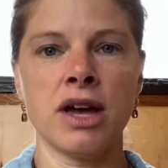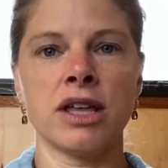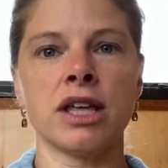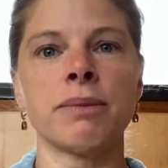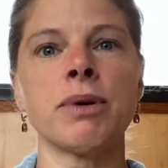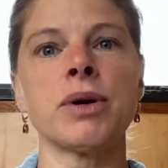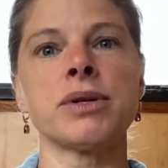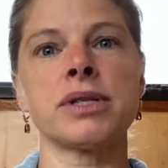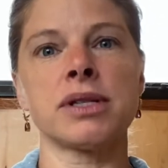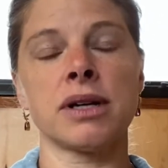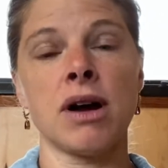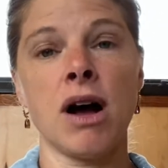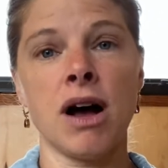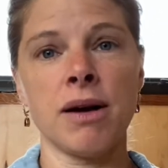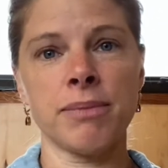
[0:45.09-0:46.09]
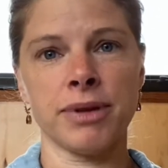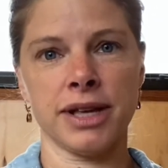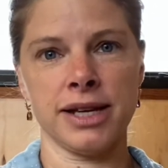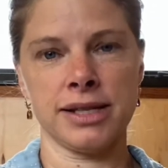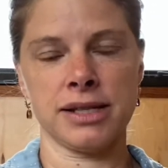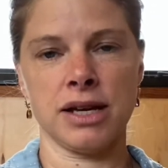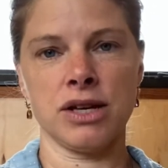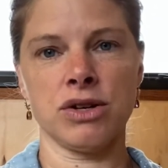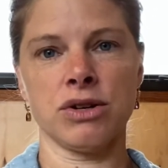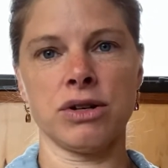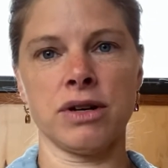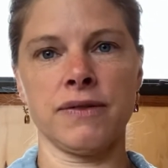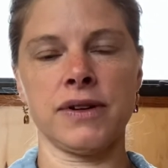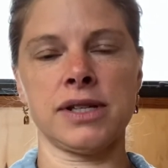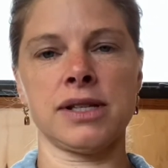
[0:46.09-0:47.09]
the most calm place in your
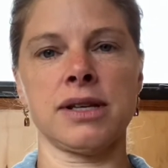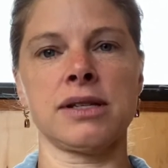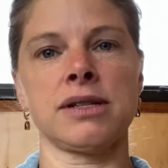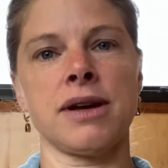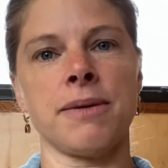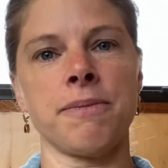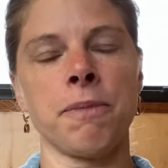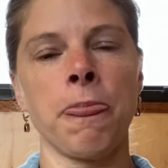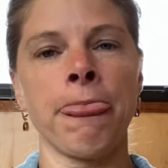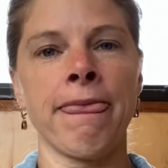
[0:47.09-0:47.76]
nervous system.